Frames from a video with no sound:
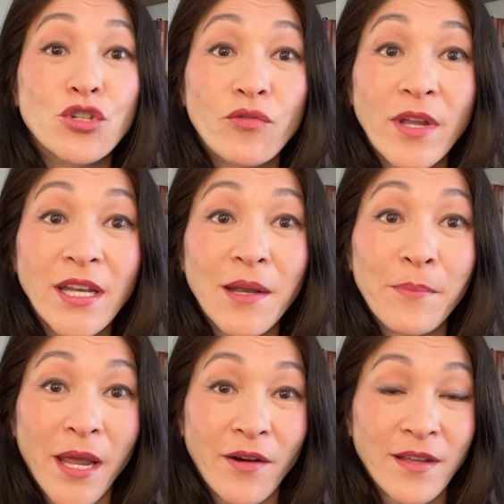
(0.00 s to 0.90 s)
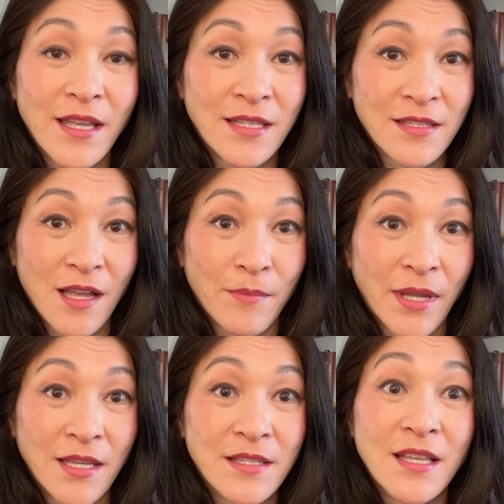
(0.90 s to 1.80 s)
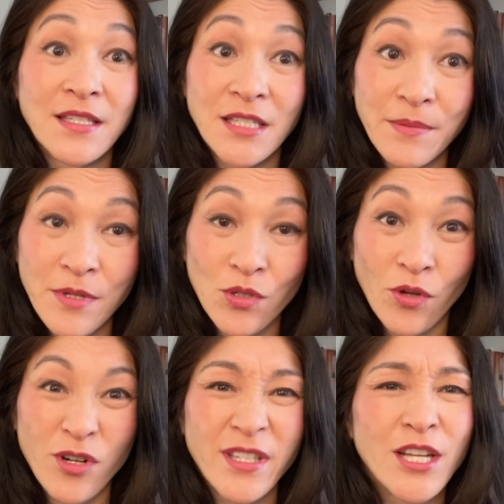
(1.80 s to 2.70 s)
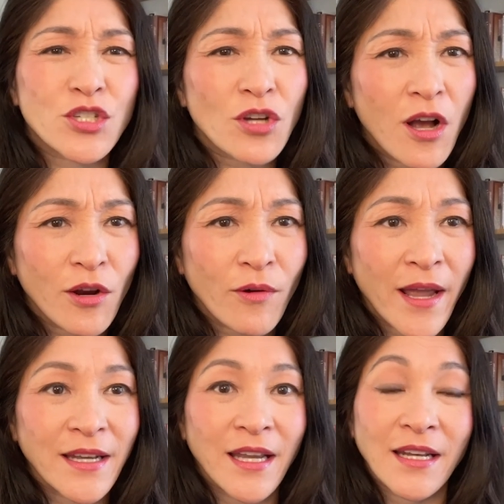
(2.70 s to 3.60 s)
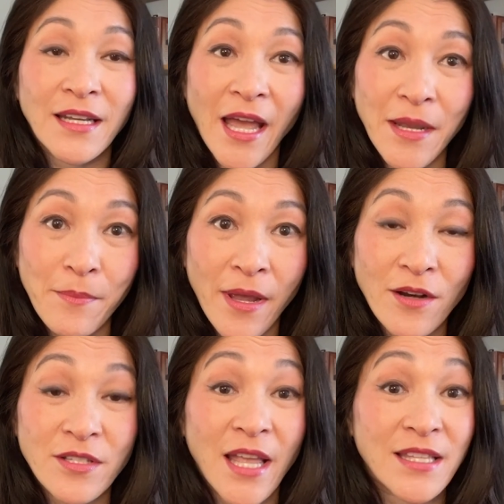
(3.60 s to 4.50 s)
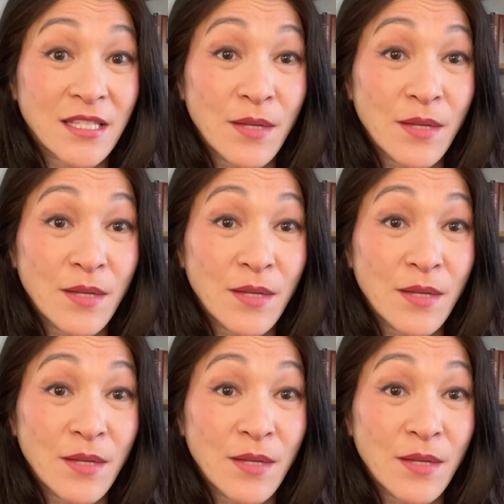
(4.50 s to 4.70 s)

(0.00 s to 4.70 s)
treat para insomnias, sleep disorders like jaw grinding, nightmares, and